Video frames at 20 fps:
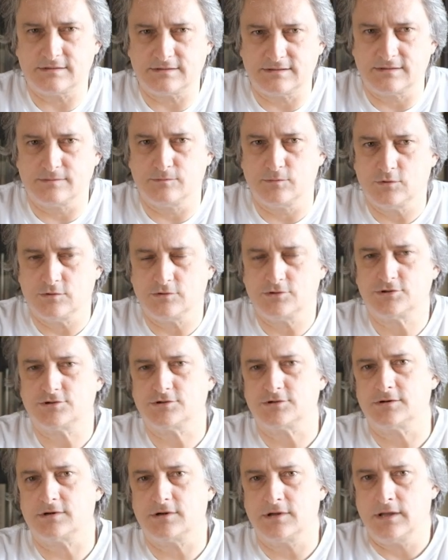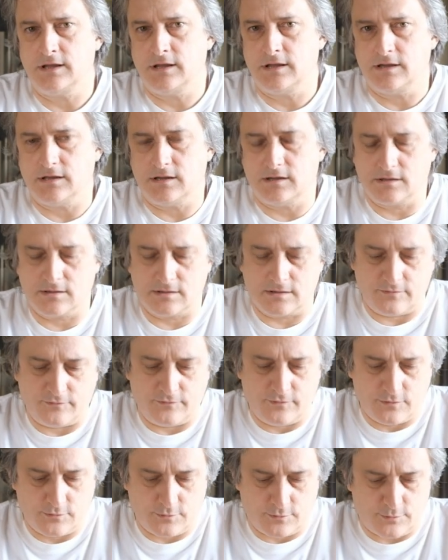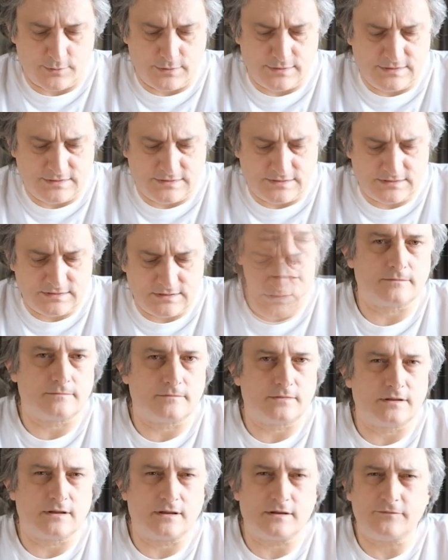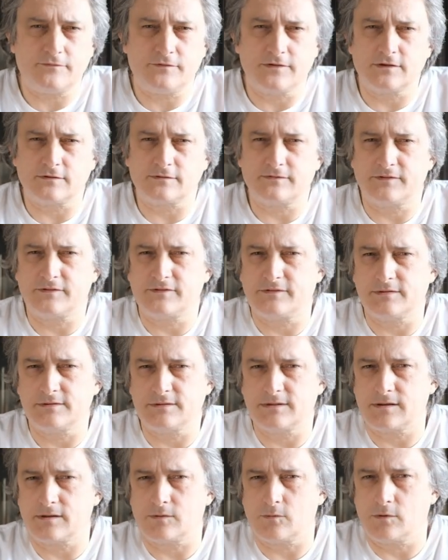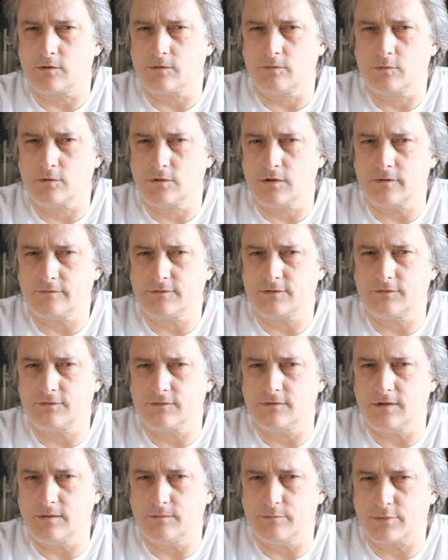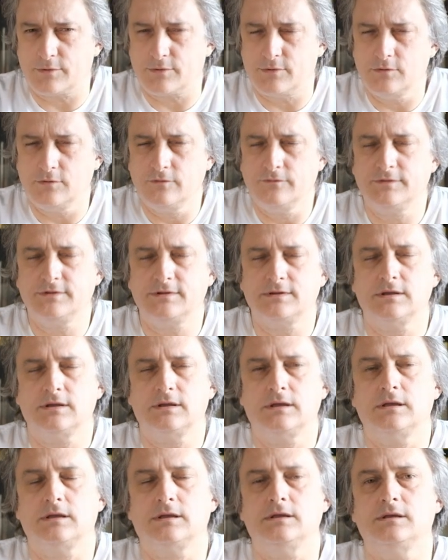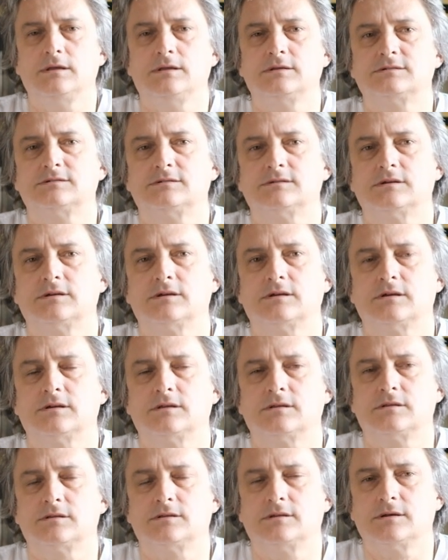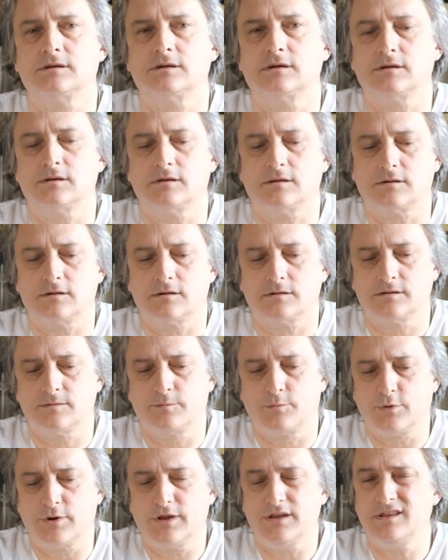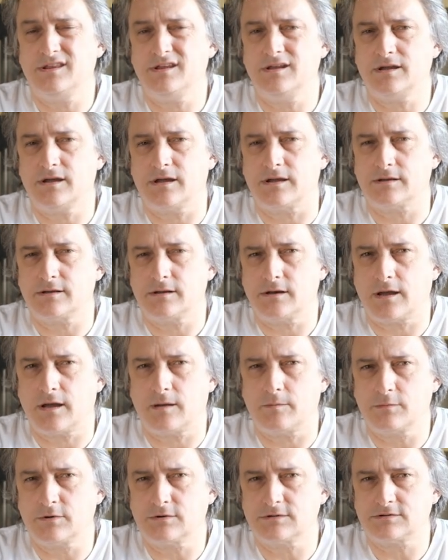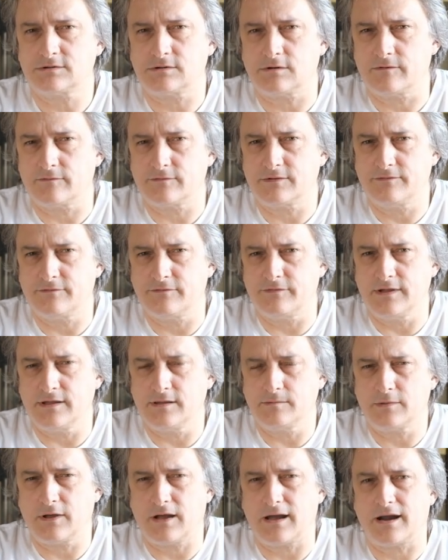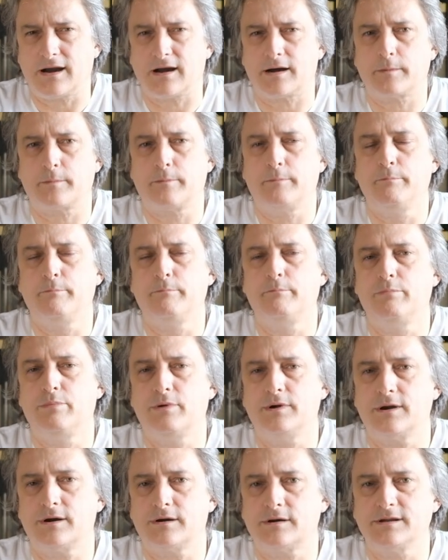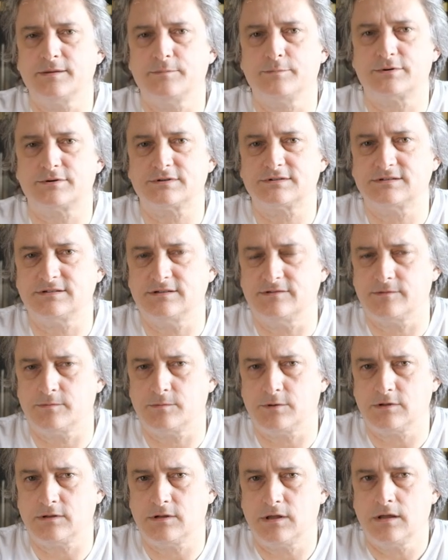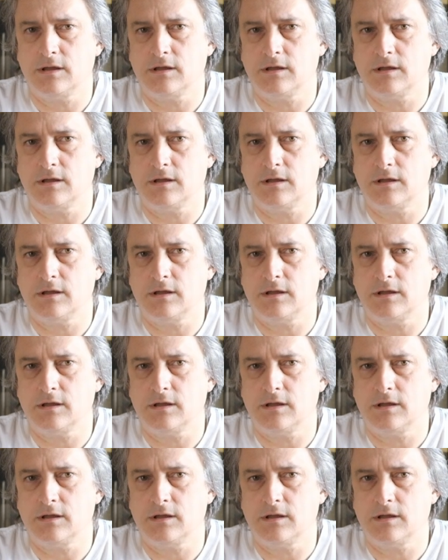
as an emulsion in the future release. Another thing of the scene that I would love to see improved is the printing and the numbers of the film are barely perceivable.